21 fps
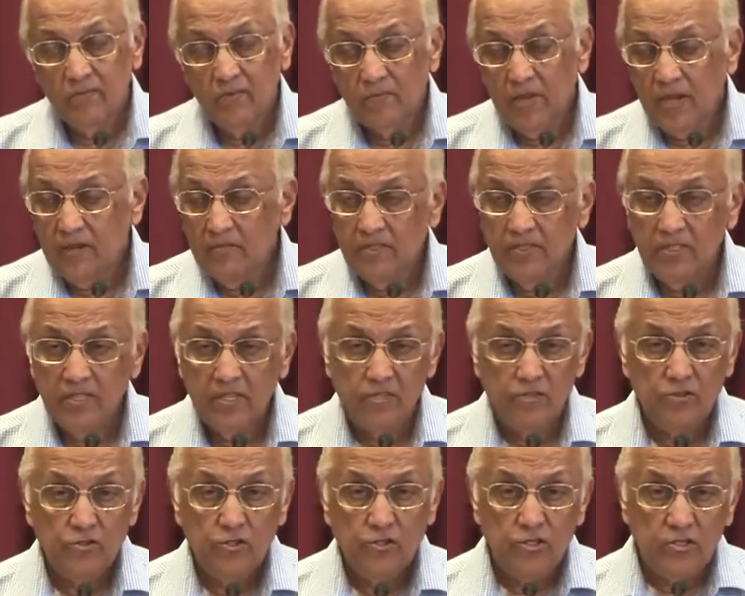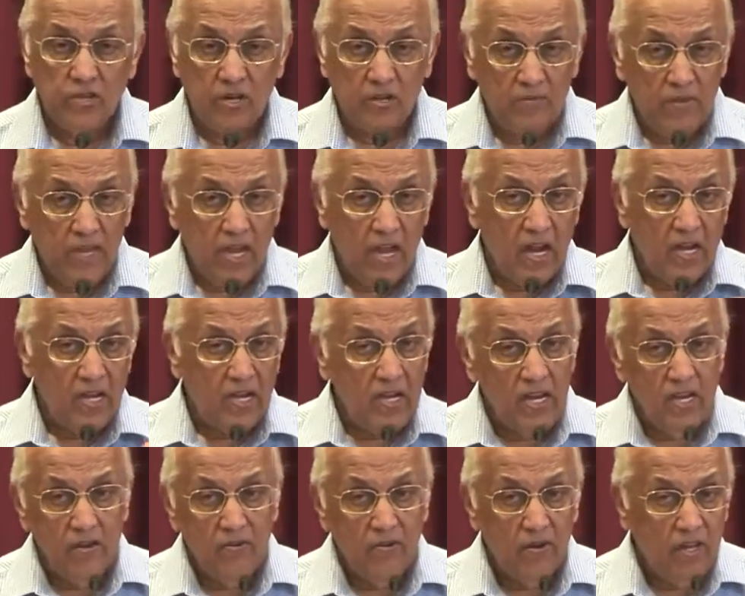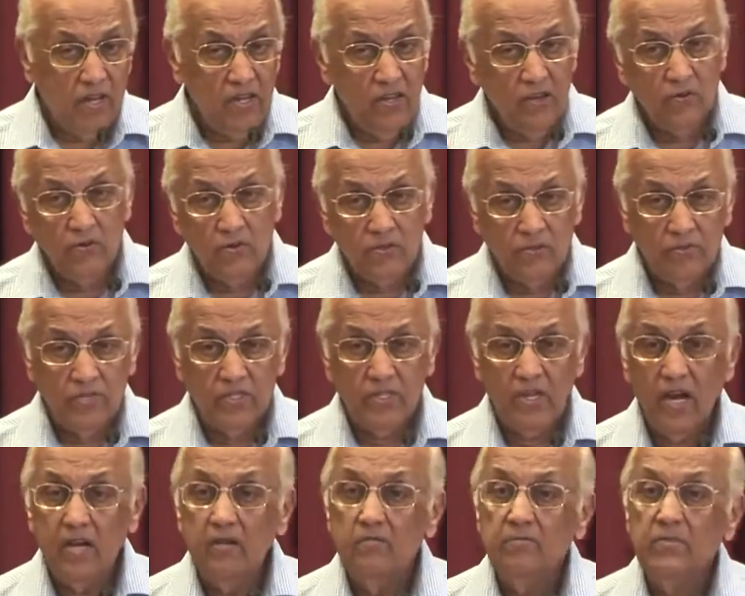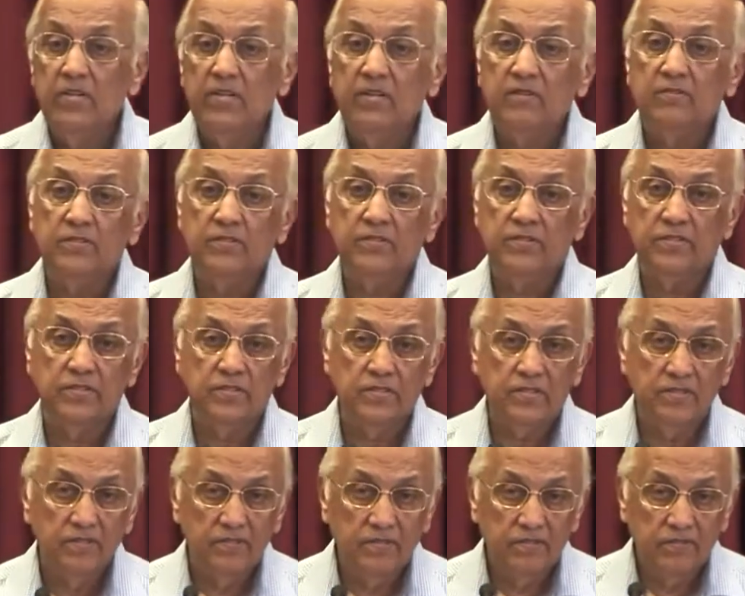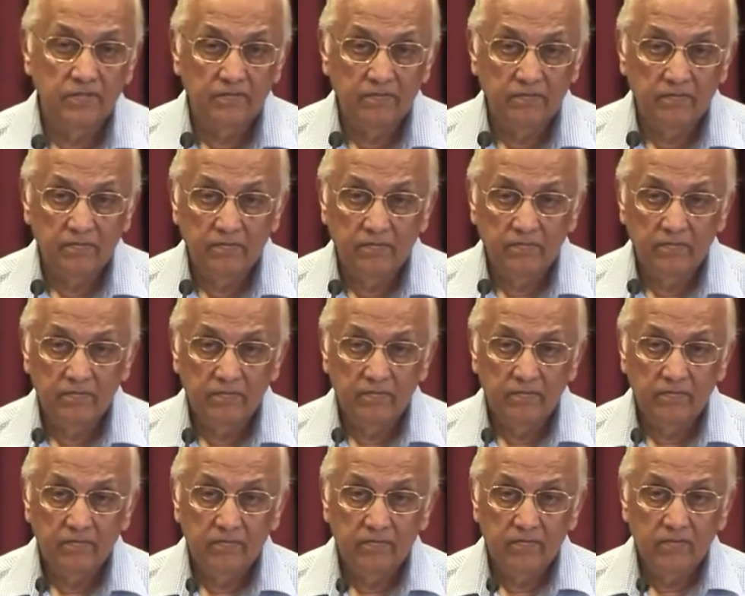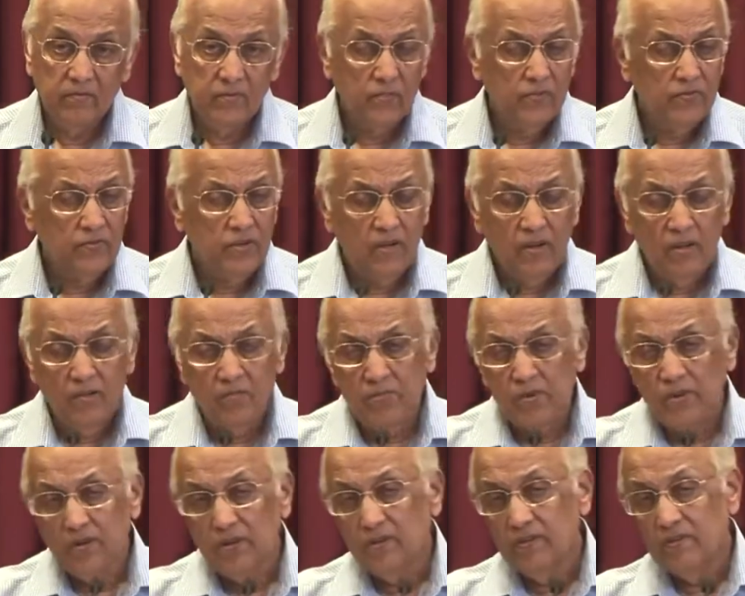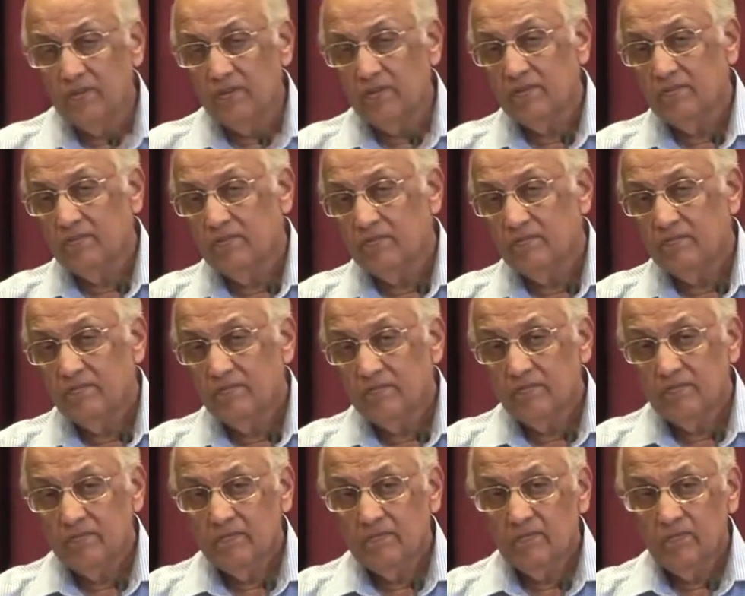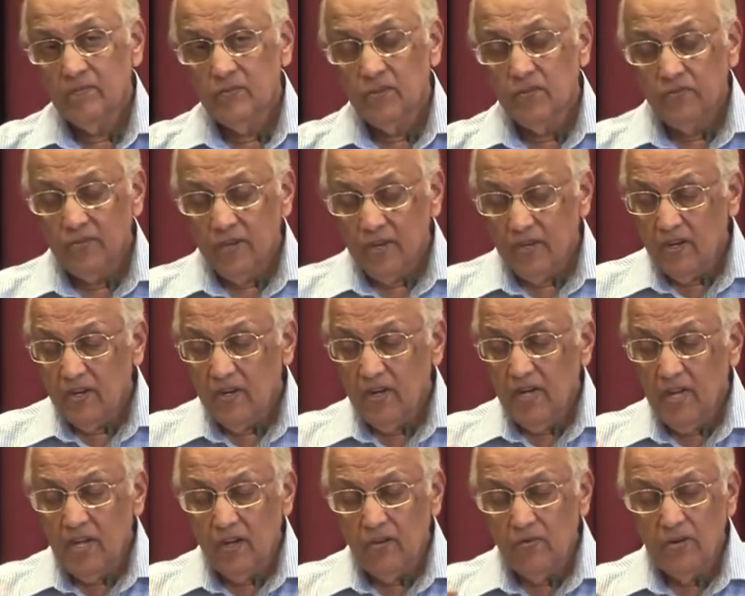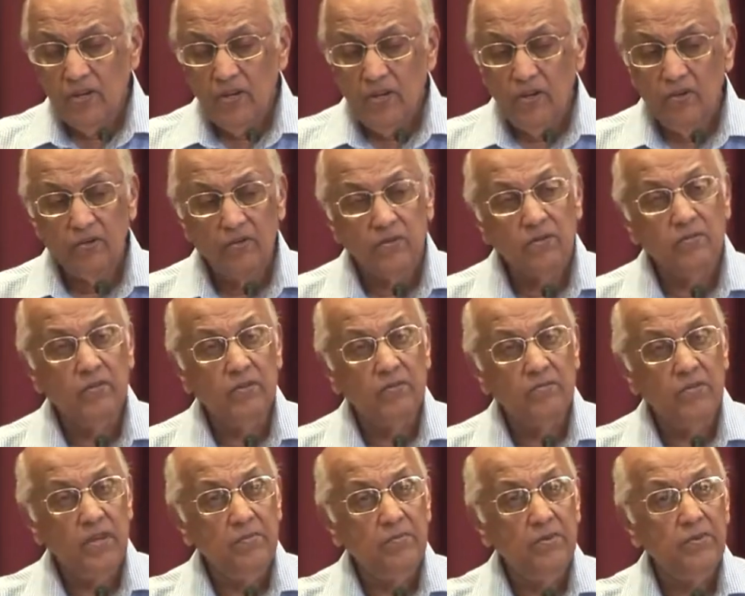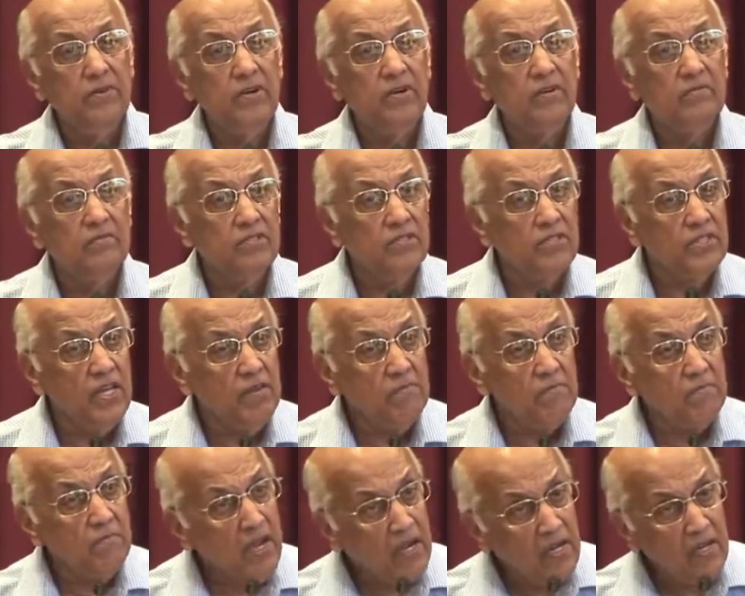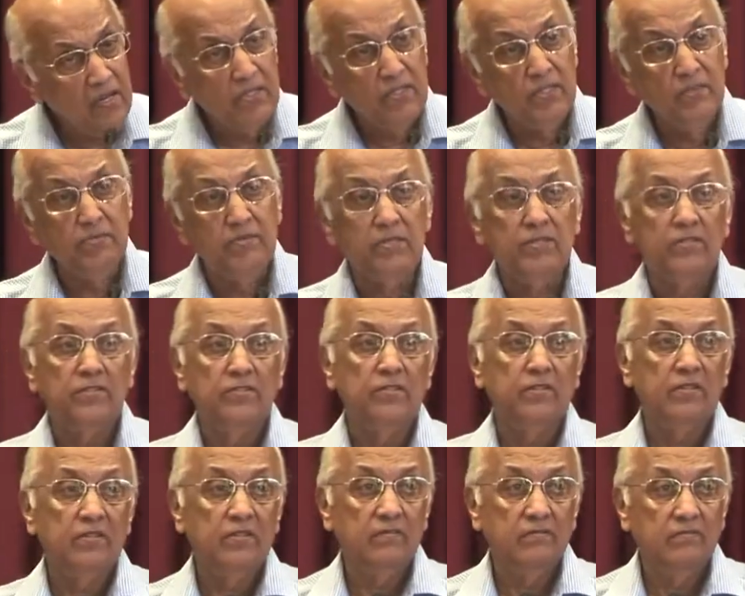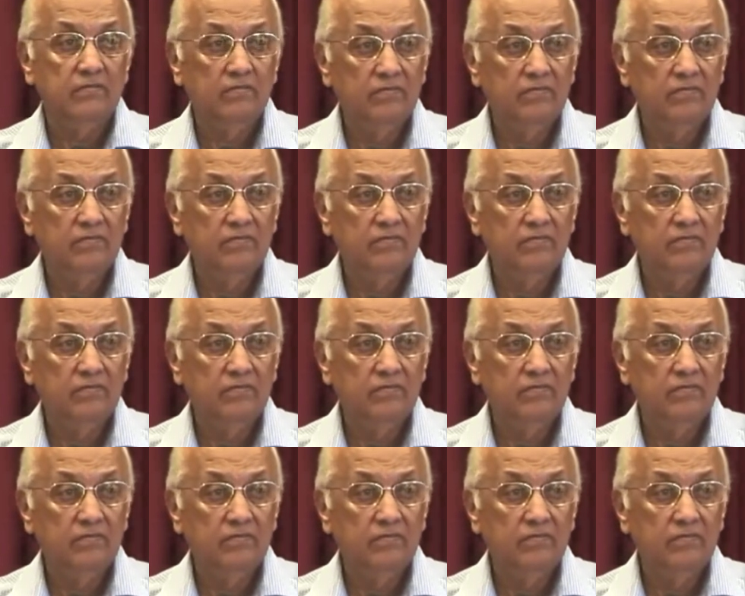The Bible says you should not be unequally yoked with unbelievers. It's very important to find an equal yoke with people who are of the same mind spiritually.